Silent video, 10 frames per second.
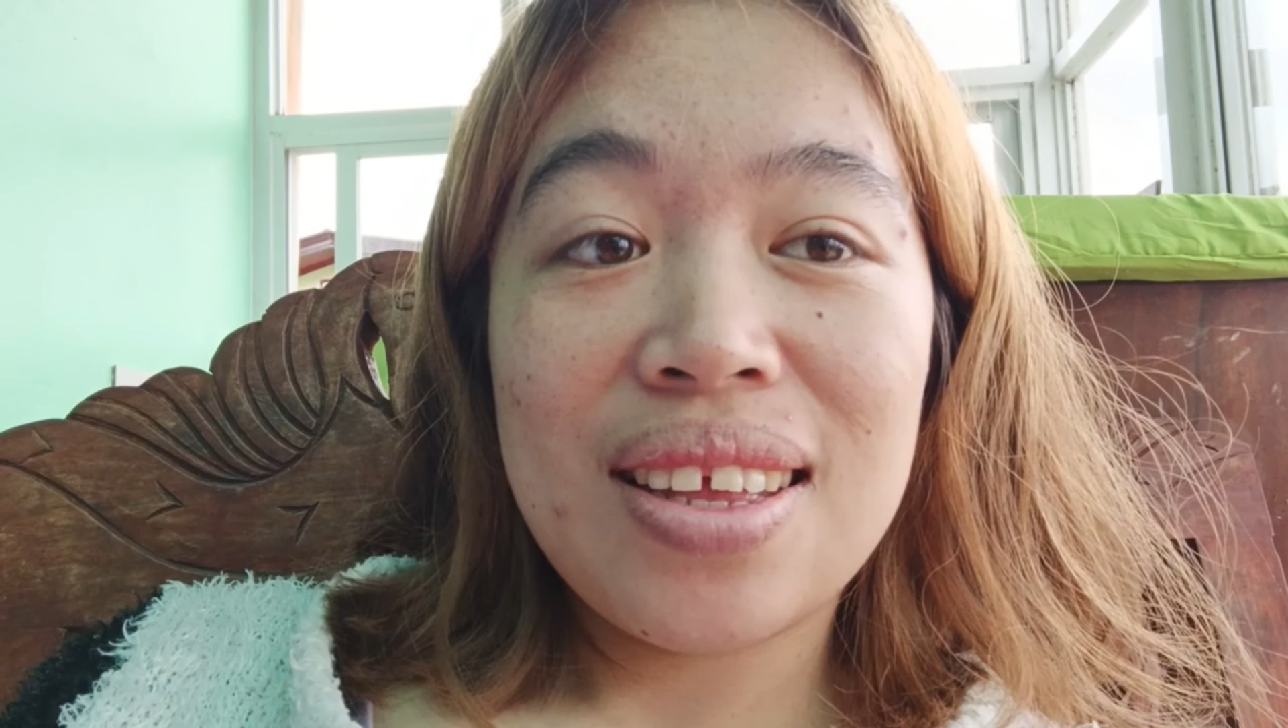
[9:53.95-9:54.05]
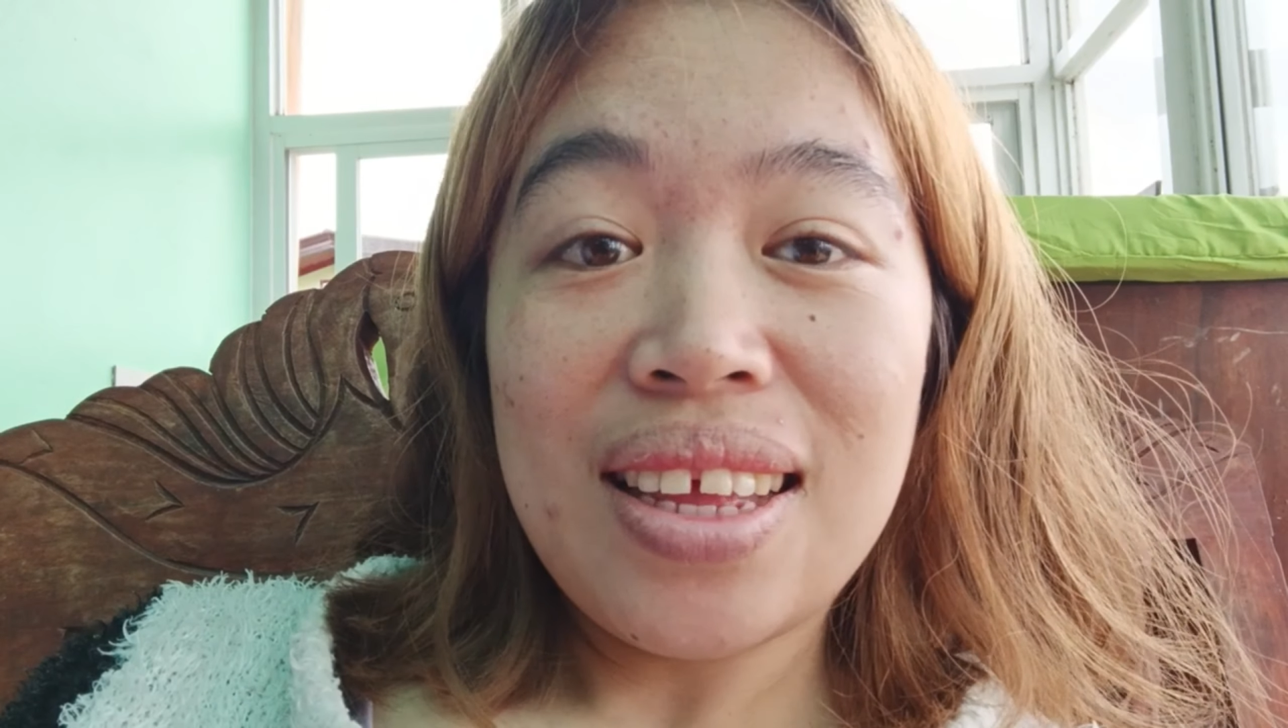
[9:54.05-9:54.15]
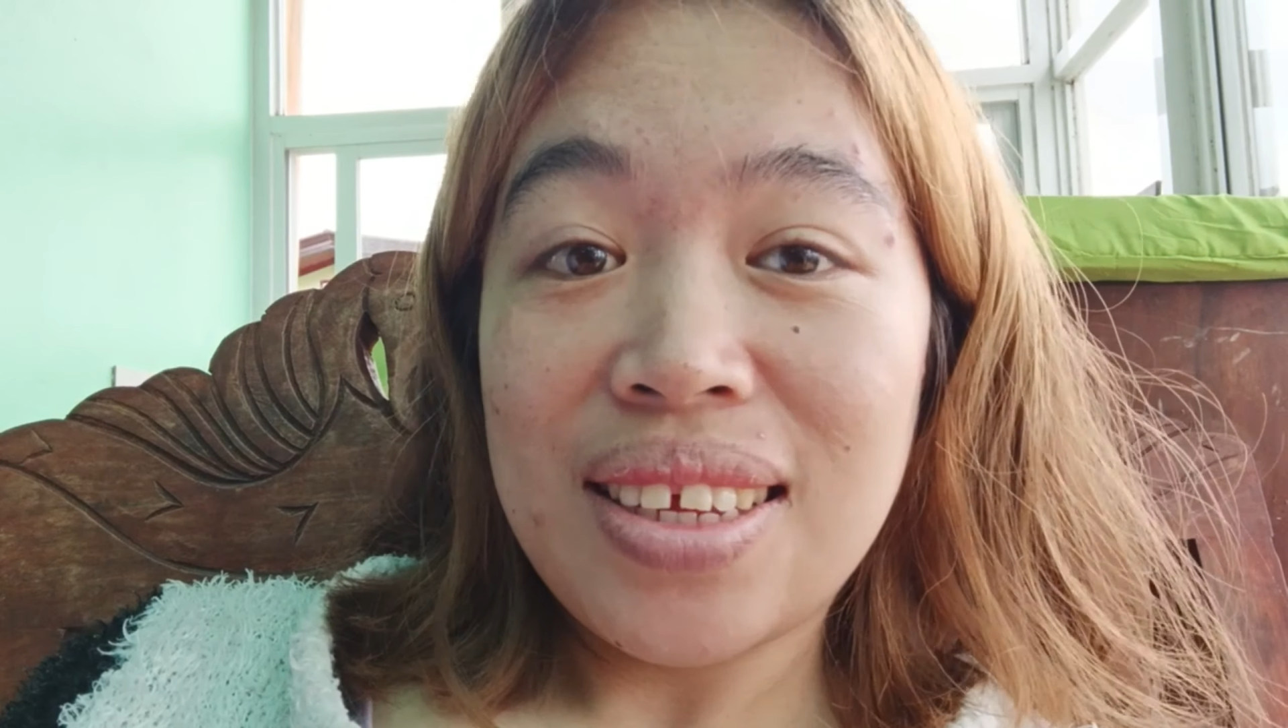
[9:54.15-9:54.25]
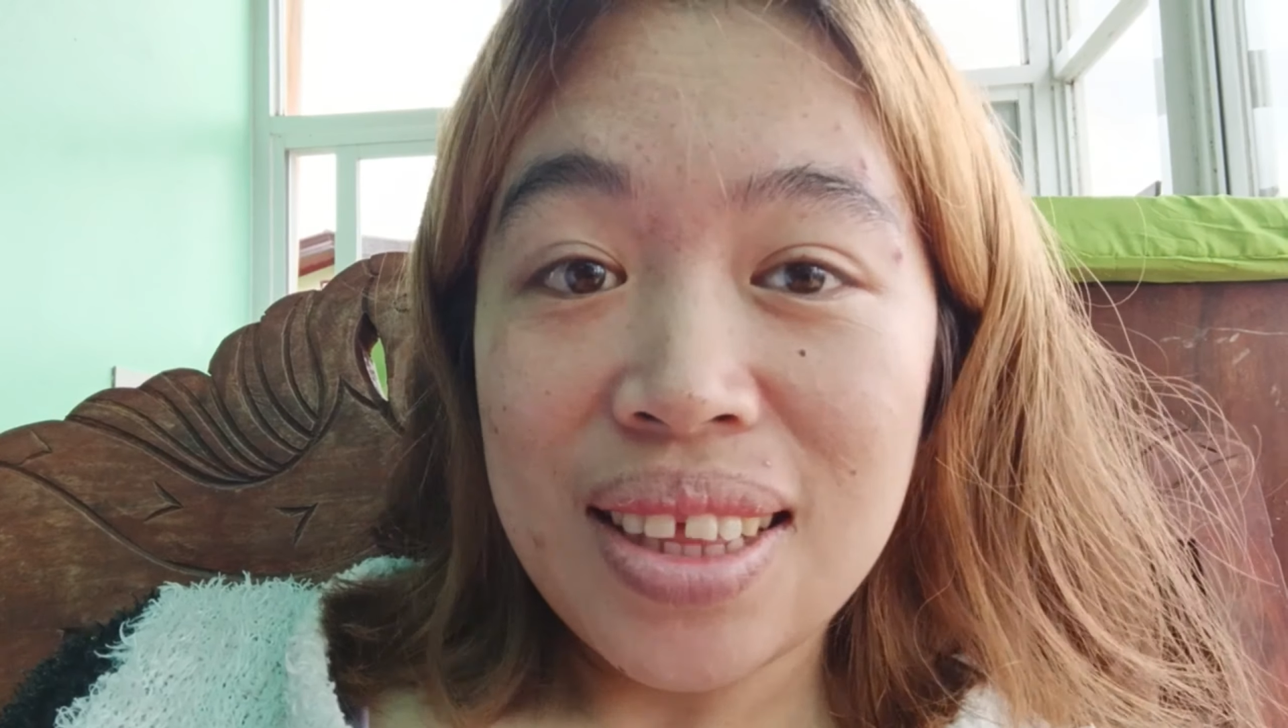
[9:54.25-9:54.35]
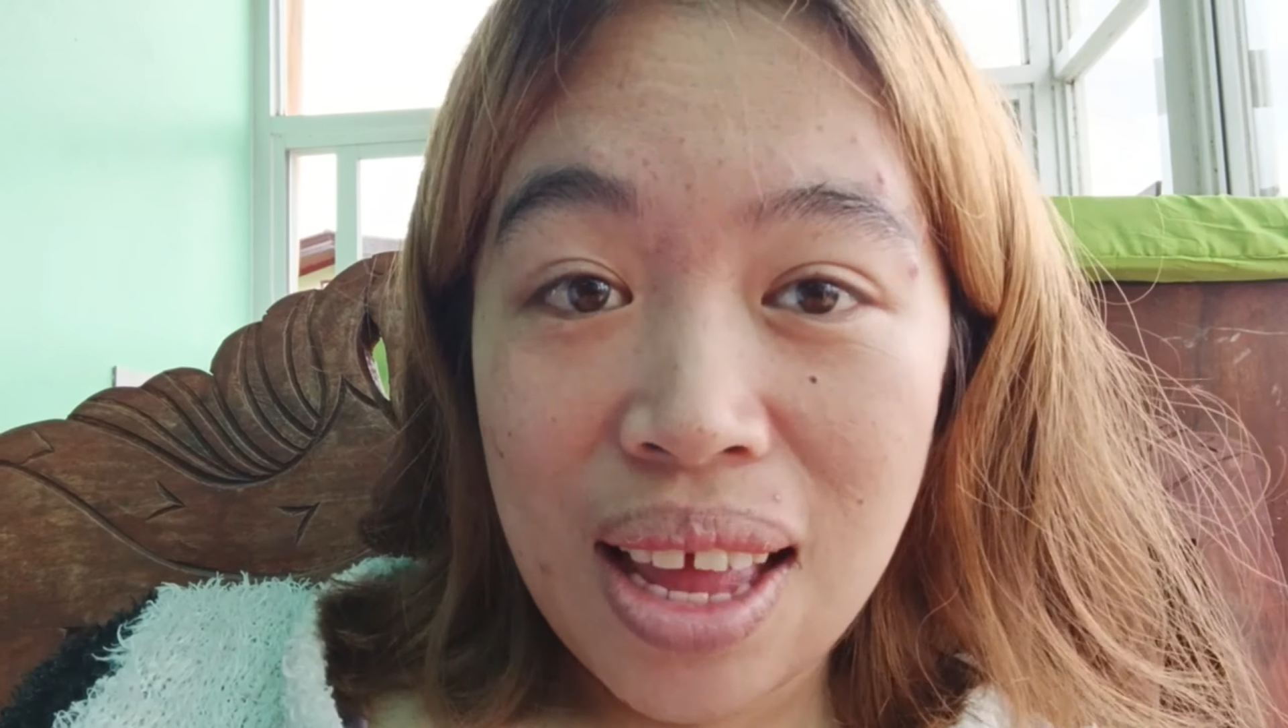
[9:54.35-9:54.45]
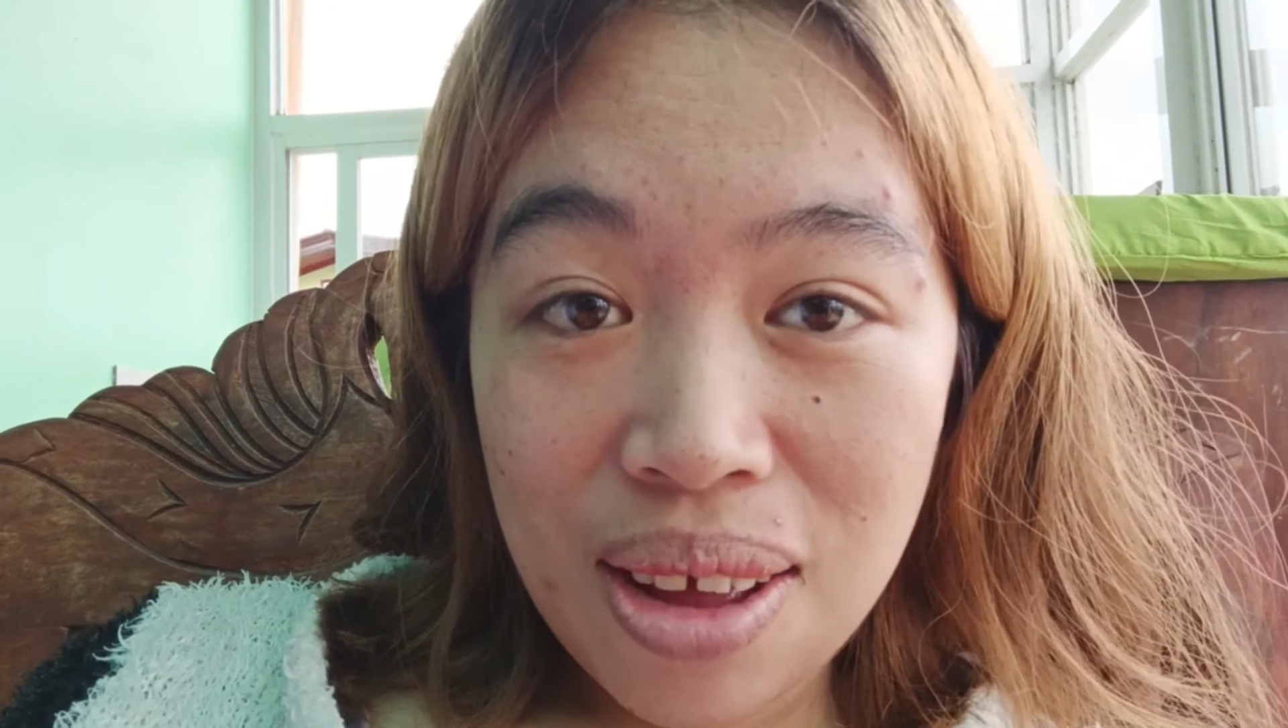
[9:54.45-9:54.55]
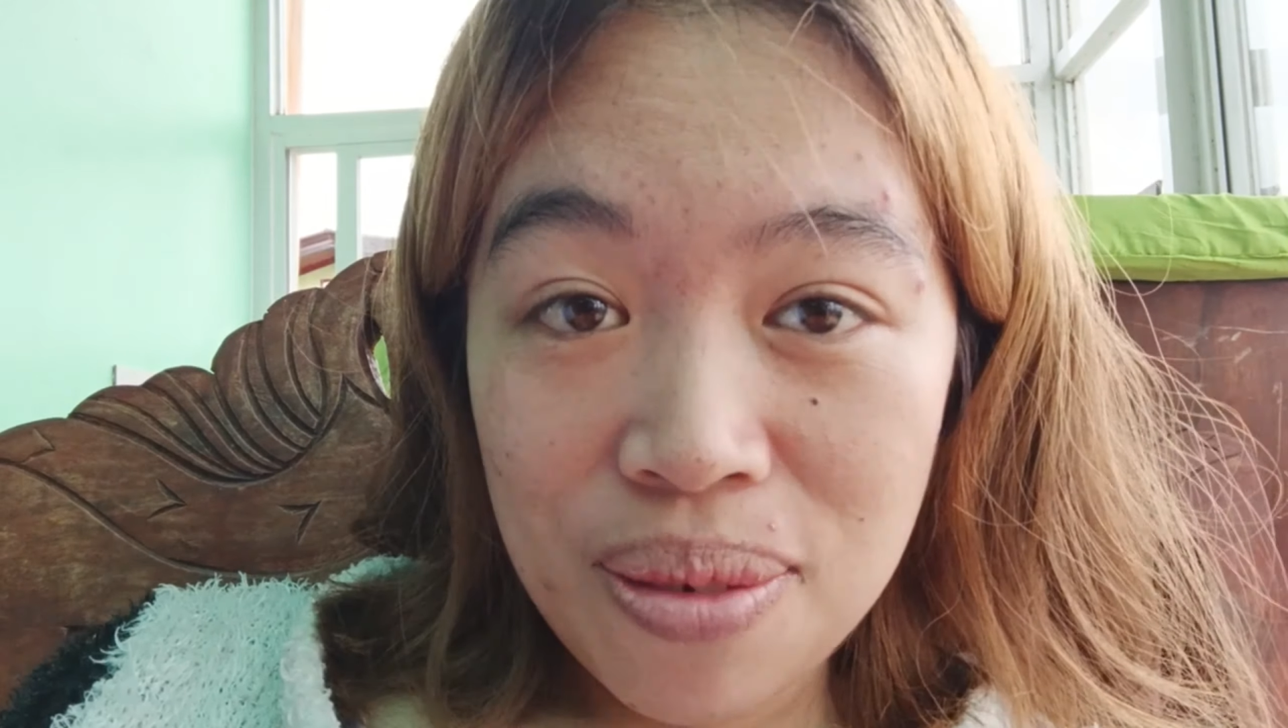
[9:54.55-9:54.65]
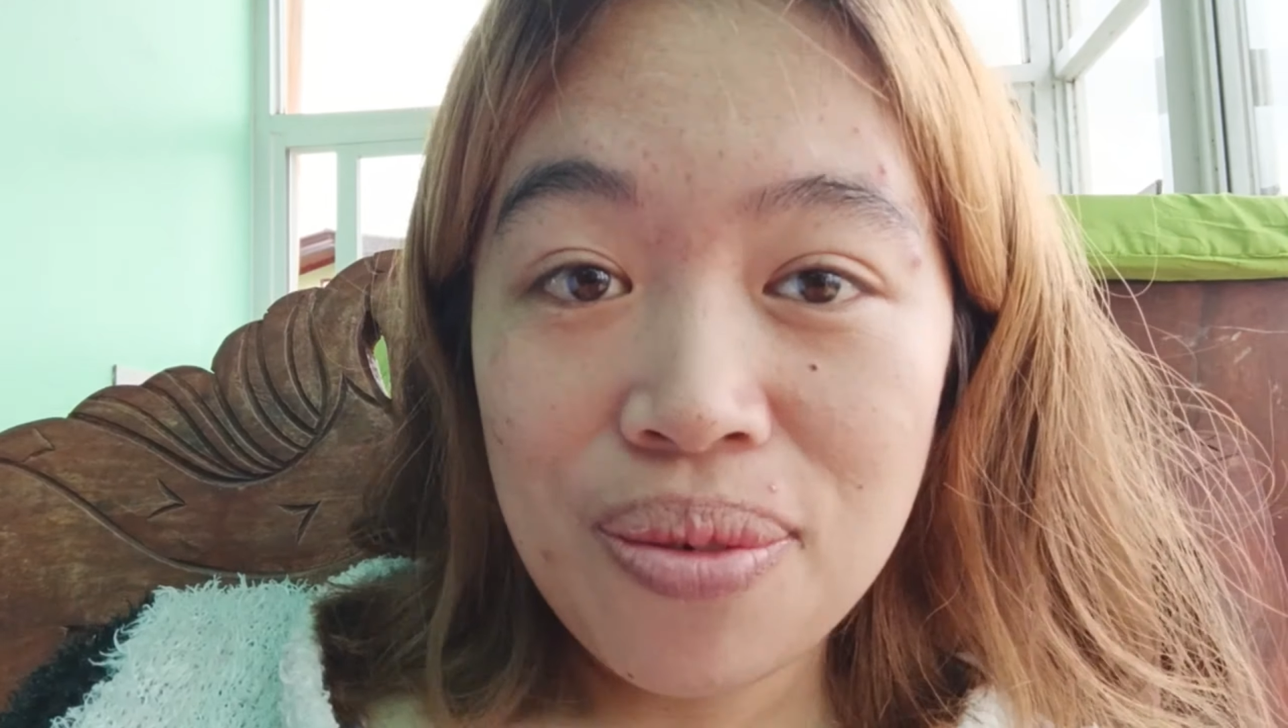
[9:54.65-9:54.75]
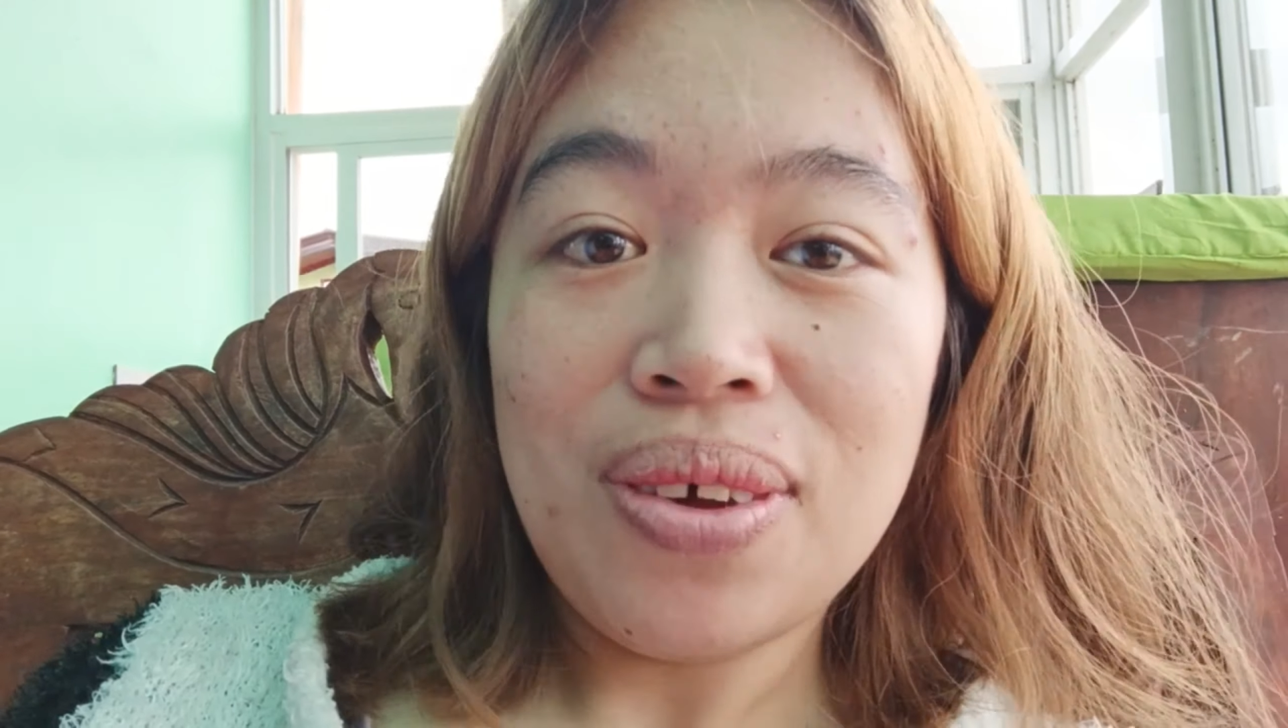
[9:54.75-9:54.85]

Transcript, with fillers: that's enough